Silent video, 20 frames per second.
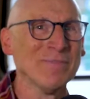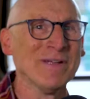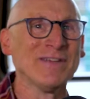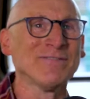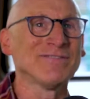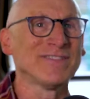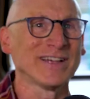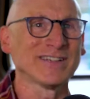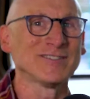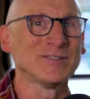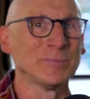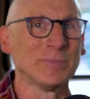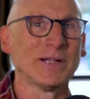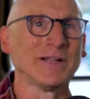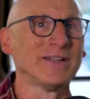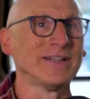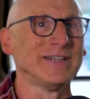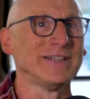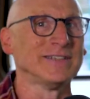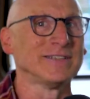me
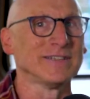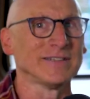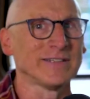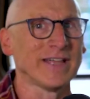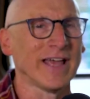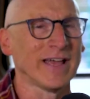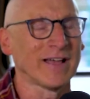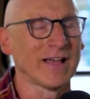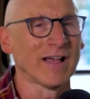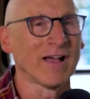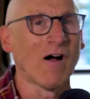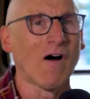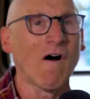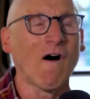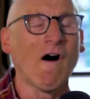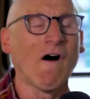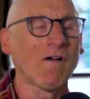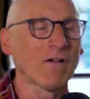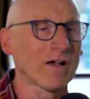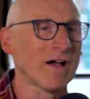flexibility to take
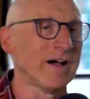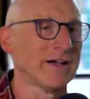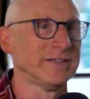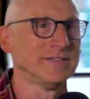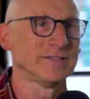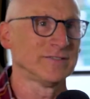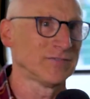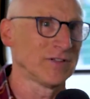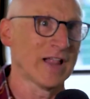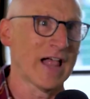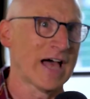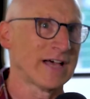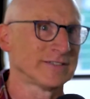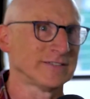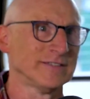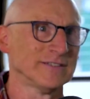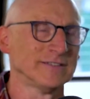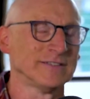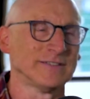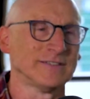all kinds of
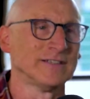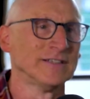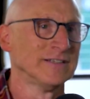classes.